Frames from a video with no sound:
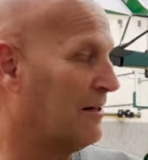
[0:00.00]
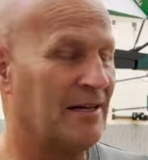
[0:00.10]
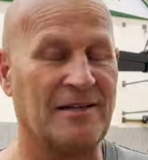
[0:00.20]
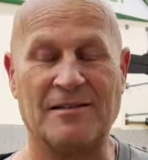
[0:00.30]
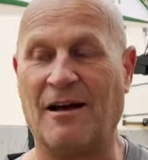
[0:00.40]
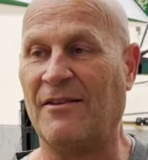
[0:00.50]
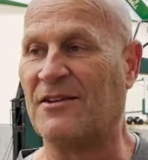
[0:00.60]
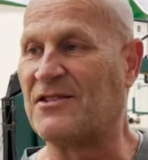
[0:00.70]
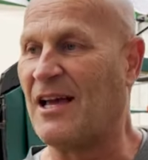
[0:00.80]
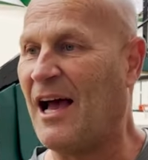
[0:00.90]
the
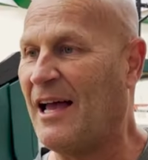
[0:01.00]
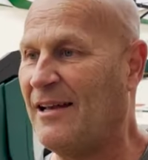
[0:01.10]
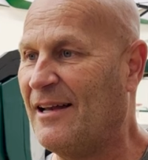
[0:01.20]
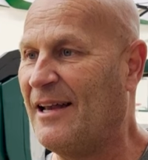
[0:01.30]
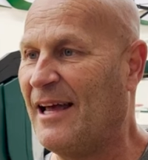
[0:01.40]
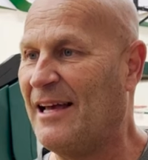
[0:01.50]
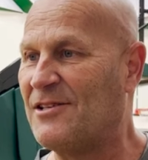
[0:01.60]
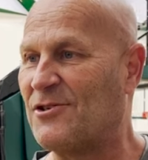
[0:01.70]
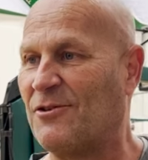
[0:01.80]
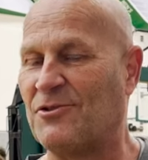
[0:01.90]
side today,
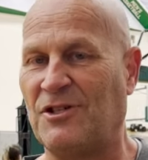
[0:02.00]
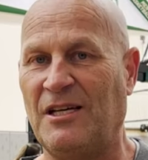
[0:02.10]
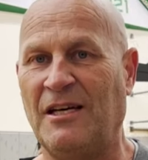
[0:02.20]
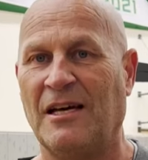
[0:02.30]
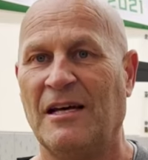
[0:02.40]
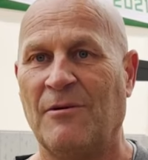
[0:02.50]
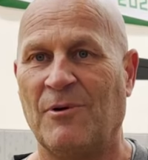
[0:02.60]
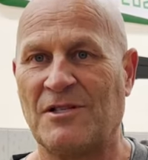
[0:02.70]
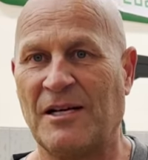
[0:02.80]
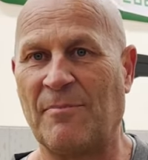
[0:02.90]
so she
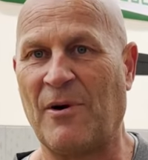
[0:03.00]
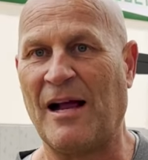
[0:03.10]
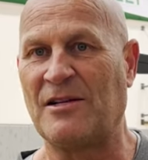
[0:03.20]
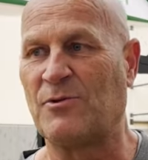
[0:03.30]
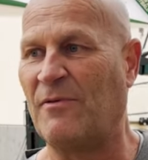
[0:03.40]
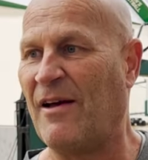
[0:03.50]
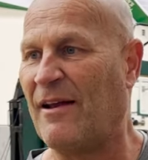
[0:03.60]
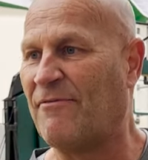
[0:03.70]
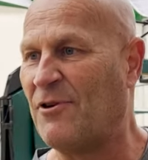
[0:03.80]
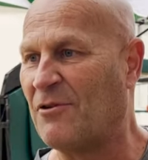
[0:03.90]
wasn't in practice. We've had
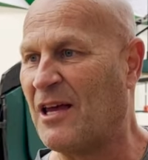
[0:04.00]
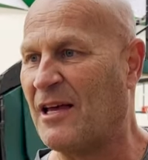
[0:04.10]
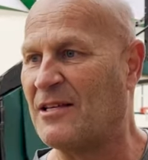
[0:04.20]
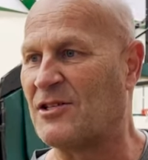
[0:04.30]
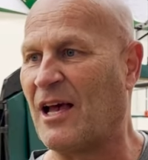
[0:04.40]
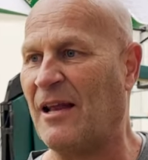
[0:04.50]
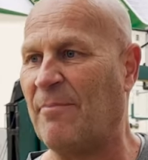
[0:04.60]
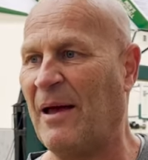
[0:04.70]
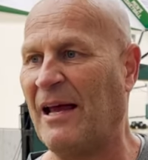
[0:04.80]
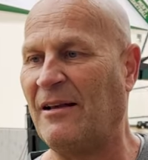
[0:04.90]
a few kids kind
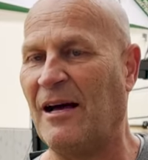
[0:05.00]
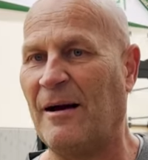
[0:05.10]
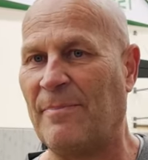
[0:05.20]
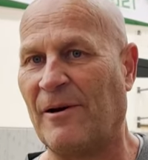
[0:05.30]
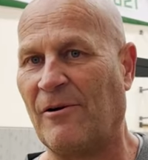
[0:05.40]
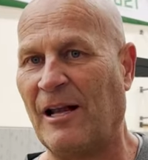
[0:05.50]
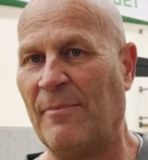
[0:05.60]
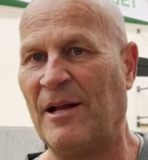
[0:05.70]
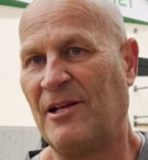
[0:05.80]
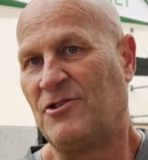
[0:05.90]
of banged up and are
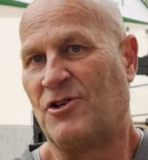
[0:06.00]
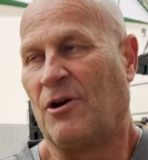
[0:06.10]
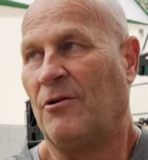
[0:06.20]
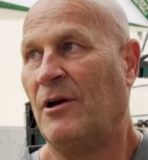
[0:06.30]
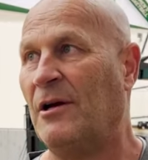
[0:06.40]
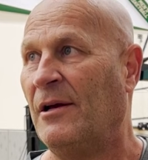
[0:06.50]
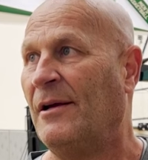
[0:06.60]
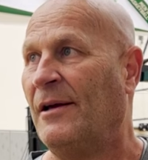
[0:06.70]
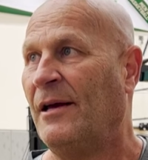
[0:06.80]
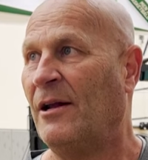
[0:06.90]
limited. So,
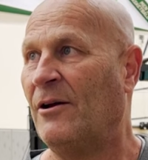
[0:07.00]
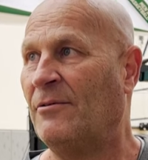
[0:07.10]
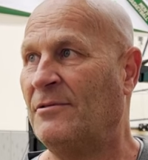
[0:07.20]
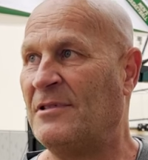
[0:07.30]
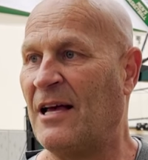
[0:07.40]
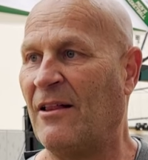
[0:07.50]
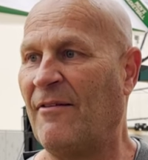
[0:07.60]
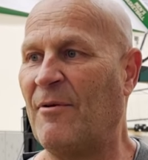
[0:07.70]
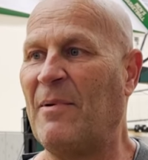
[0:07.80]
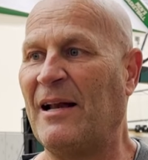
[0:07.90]
until
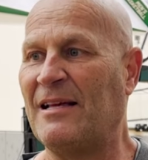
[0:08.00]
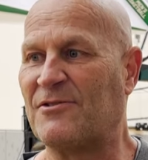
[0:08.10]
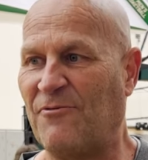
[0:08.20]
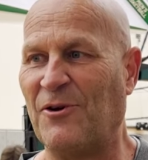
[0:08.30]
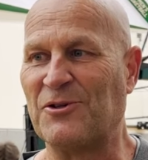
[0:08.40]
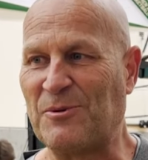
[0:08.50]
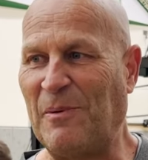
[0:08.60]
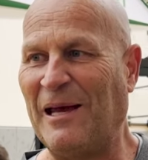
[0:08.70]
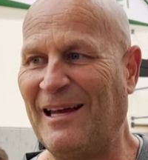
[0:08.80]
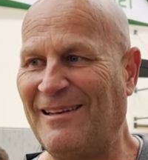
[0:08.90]
everybody's full
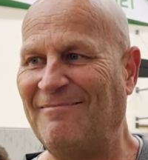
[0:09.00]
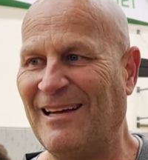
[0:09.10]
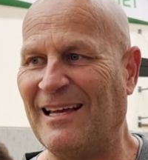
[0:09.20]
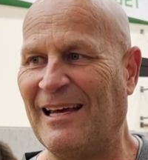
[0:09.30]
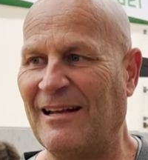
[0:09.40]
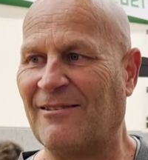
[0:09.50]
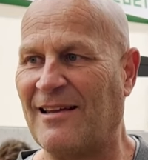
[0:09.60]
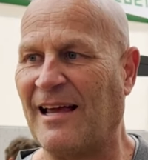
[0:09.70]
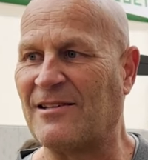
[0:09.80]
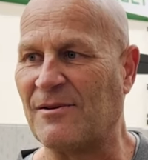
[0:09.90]
speed, it'll
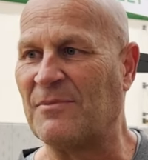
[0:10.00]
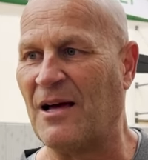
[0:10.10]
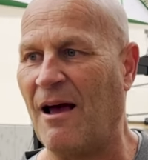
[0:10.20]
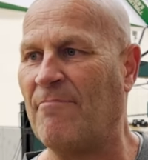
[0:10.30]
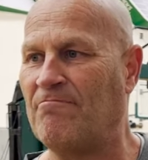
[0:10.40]
take some time.